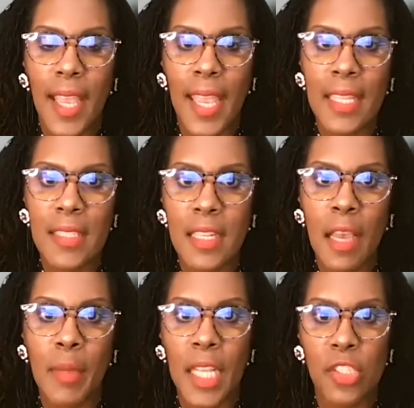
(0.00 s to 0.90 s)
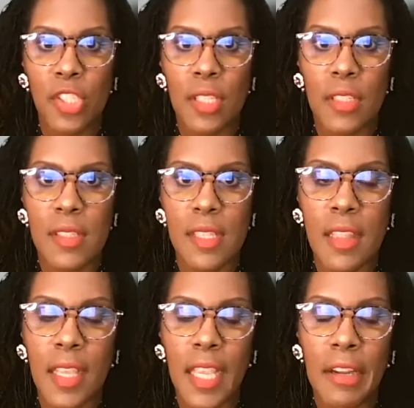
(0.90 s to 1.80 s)
and denominations in
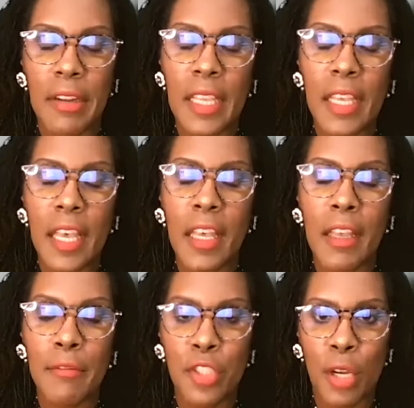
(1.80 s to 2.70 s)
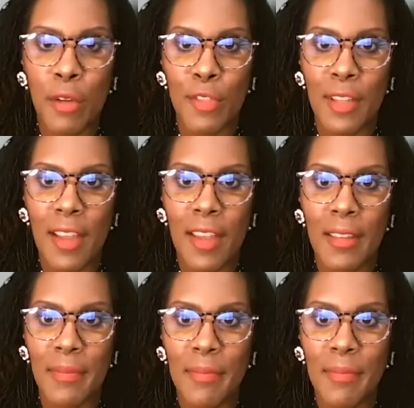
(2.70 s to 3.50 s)
the area of church law.